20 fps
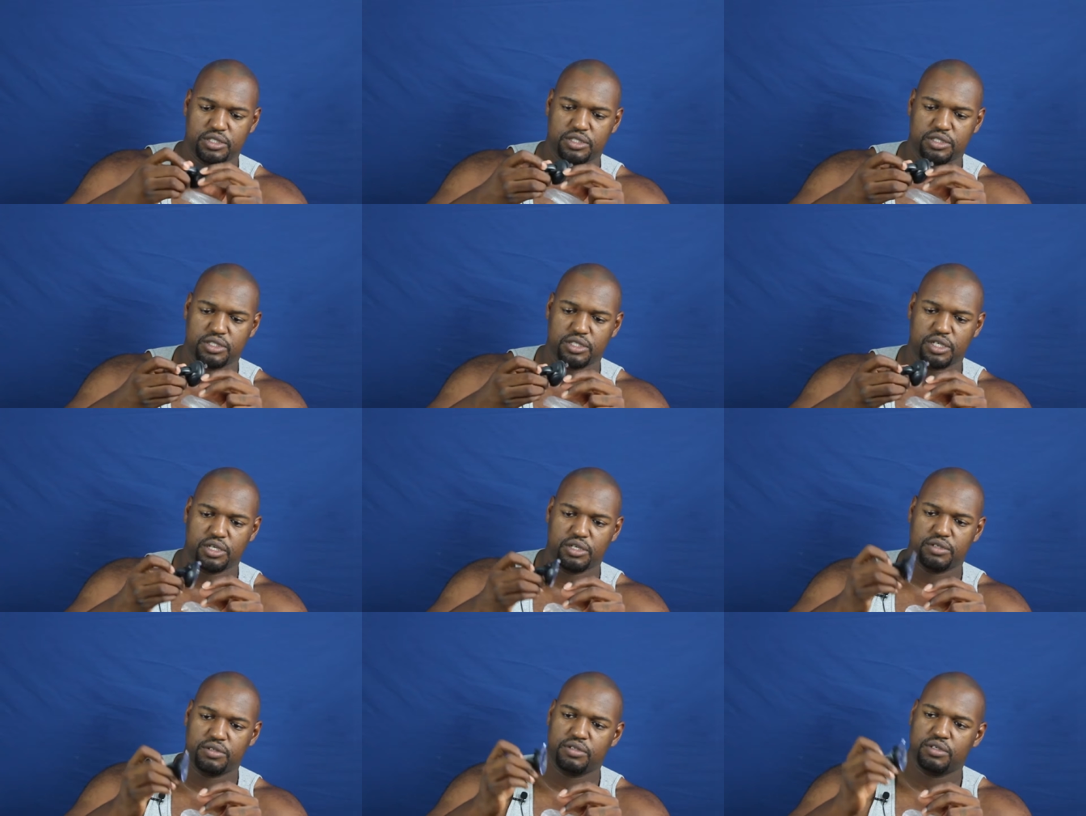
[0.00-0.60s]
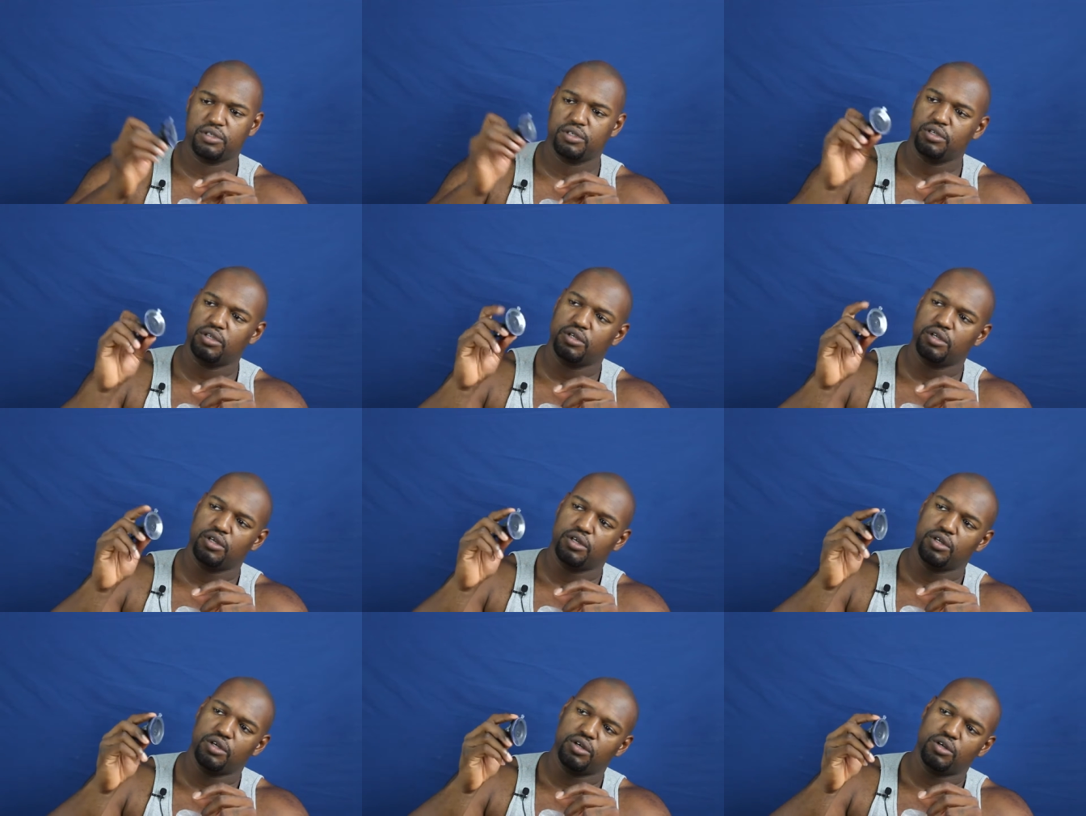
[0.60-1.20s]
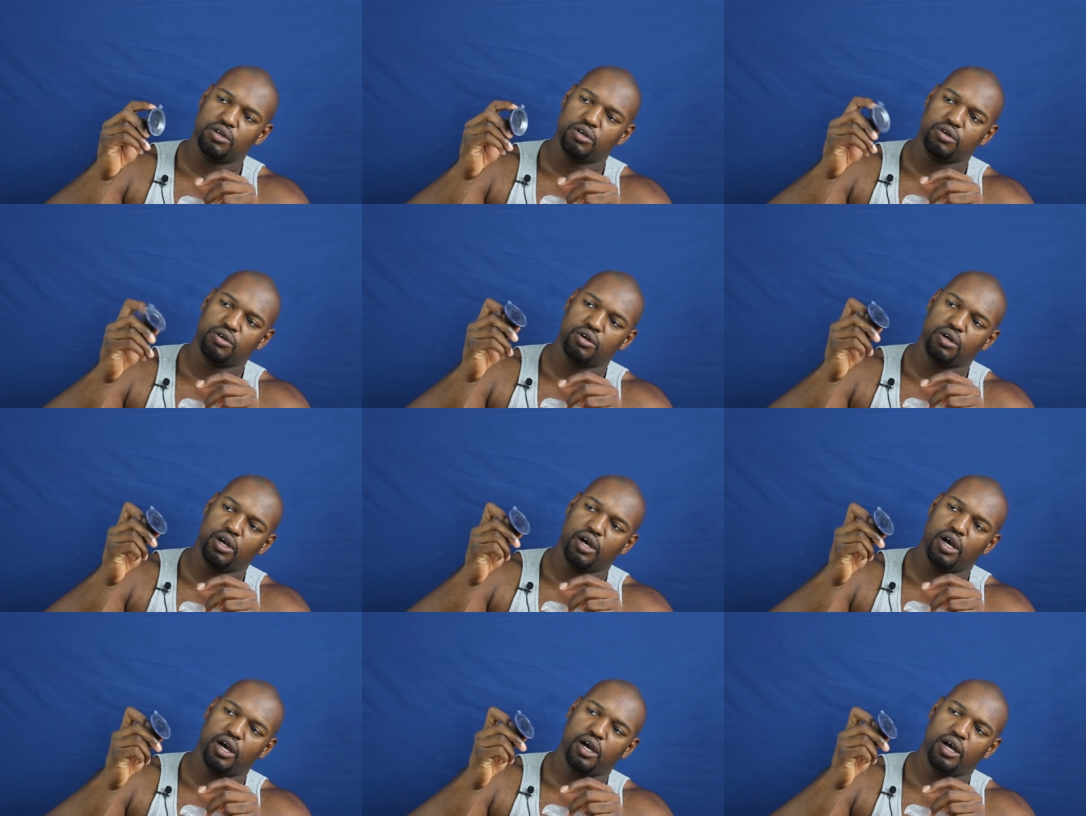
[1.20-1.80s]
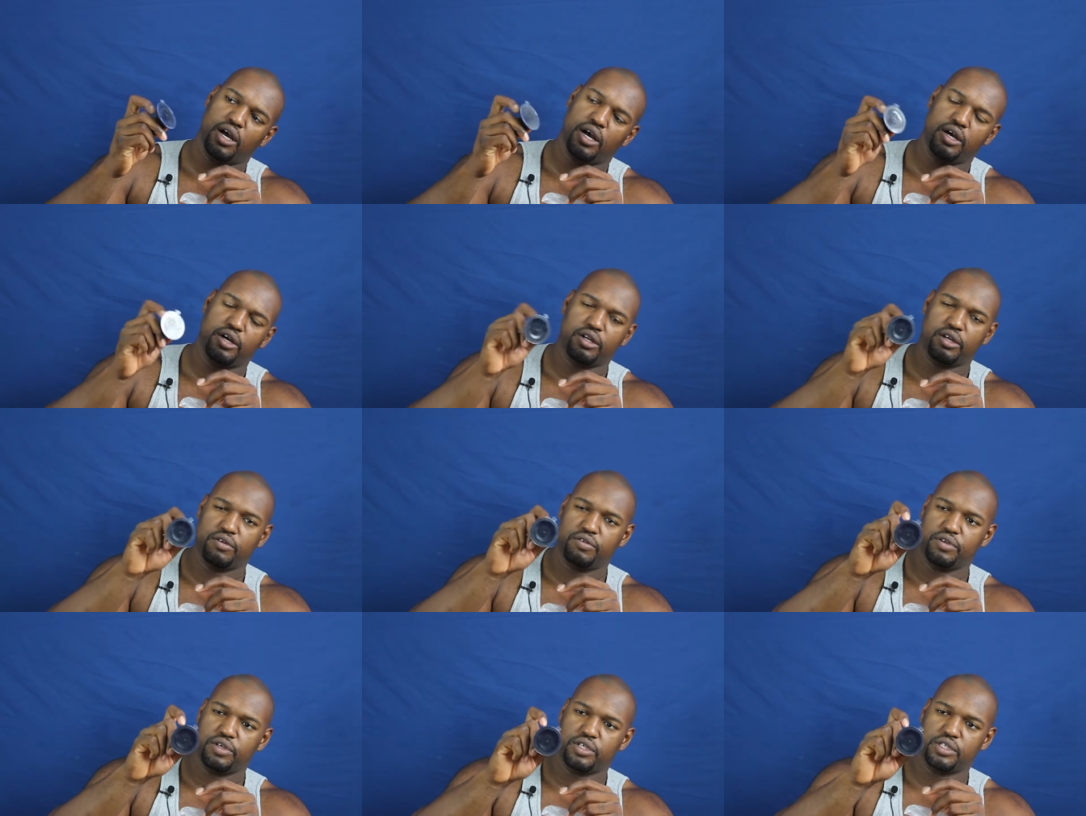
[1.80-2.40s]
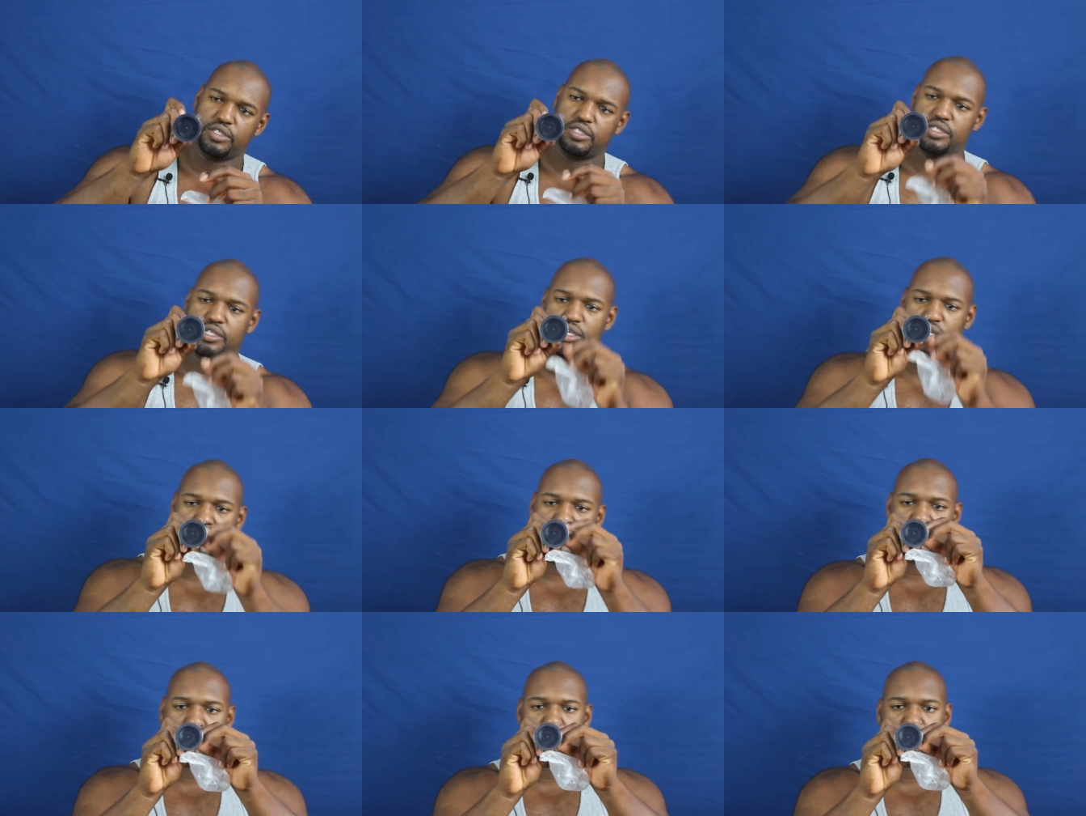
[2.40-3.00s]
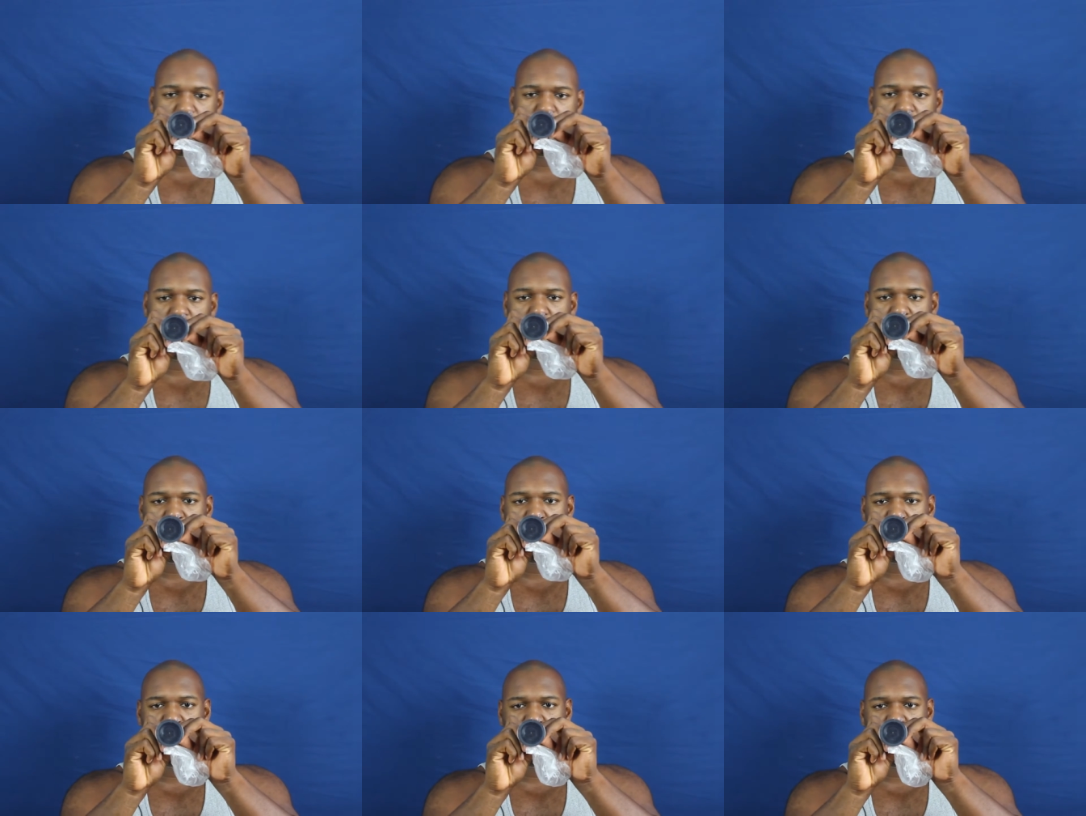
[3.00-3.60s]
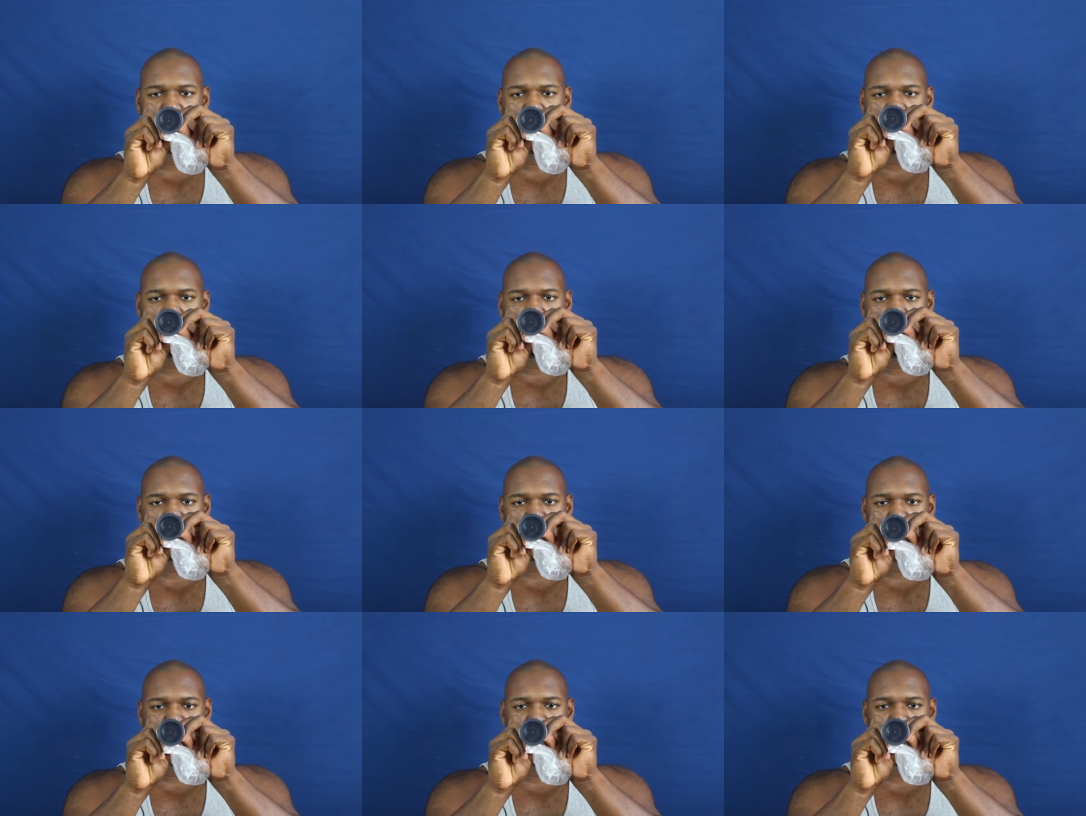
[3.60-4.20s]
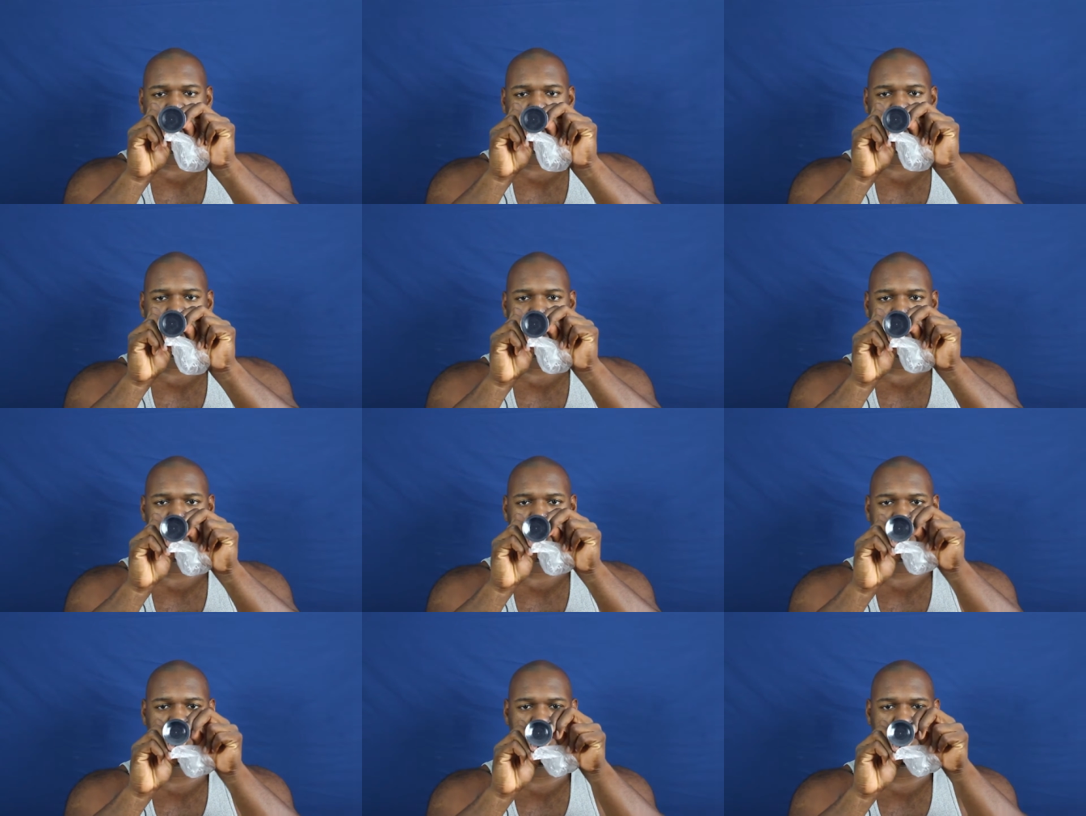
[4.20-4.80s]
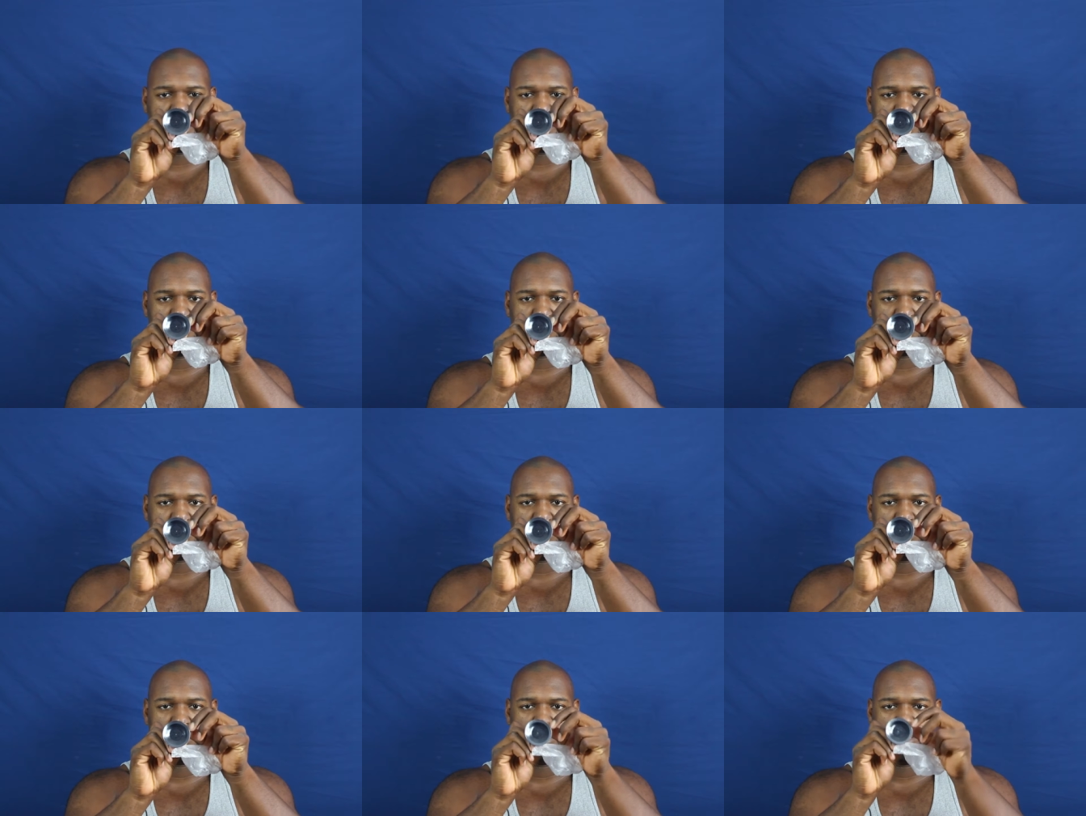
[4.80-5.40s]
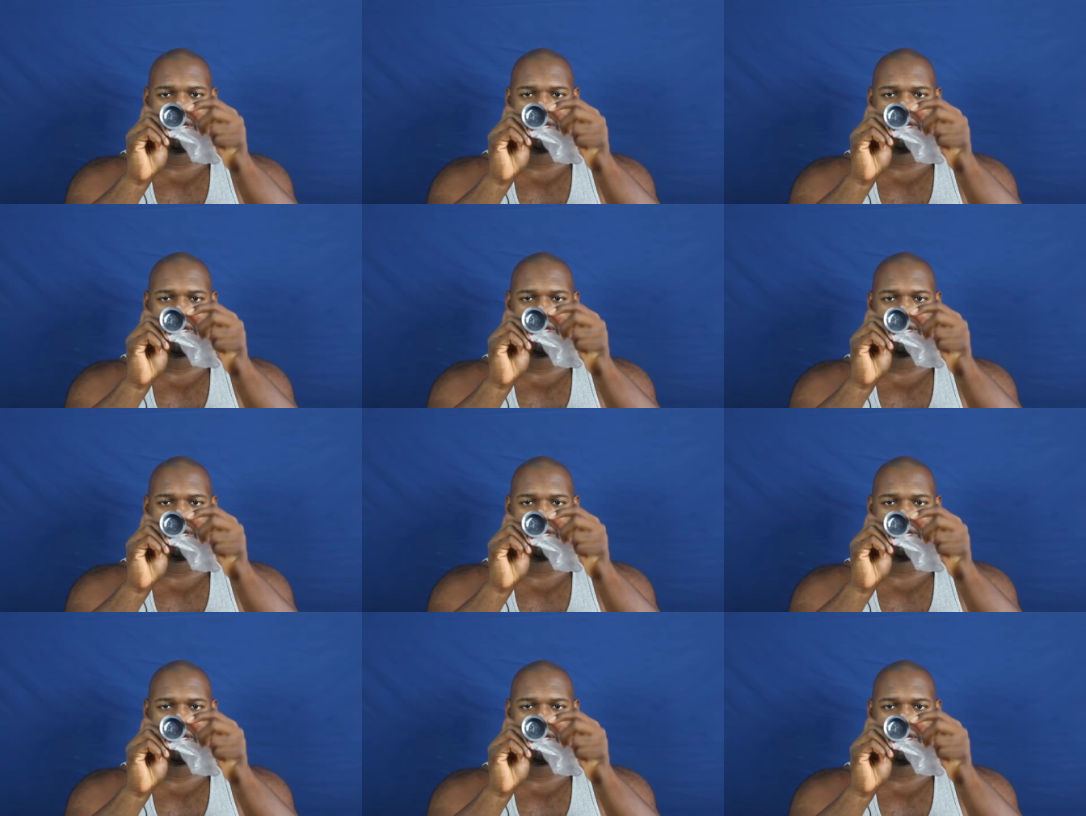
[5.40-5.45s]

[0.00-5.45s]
So I don't know if you can see, but when I push it down,